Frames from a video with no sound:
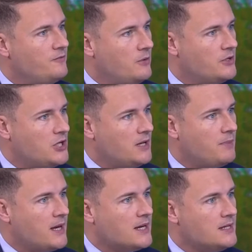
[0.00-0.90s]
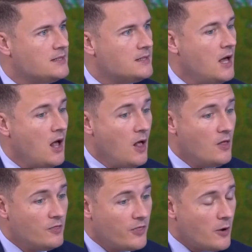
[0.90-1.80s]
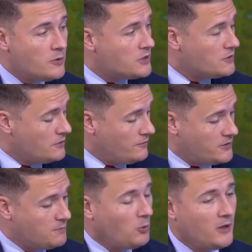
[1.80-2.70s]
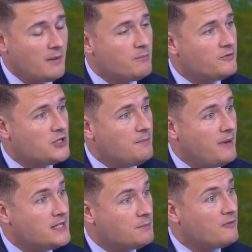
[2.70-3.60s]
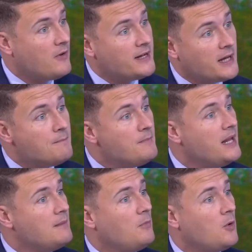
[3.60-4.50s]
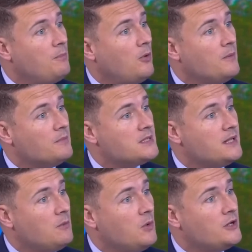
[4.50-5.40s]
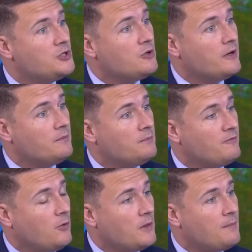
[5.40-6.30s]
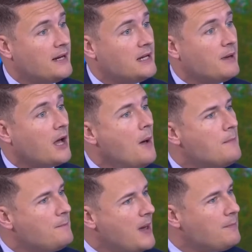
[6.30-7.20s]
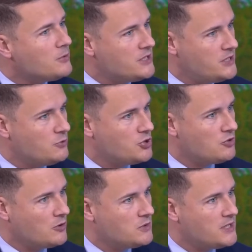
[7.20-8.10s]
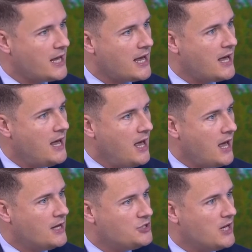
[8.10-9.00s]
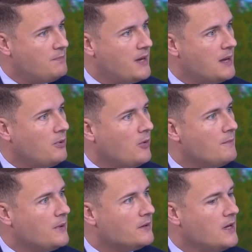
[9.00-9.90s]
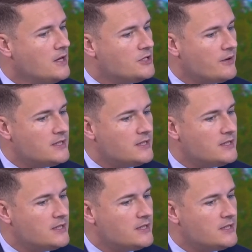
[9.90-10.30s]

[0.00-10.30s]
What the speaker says: fewer GPs. Those smaller number of GPs are providing a million more appointments than they were before the pandemic, but people still struggle to get a GP appointment. So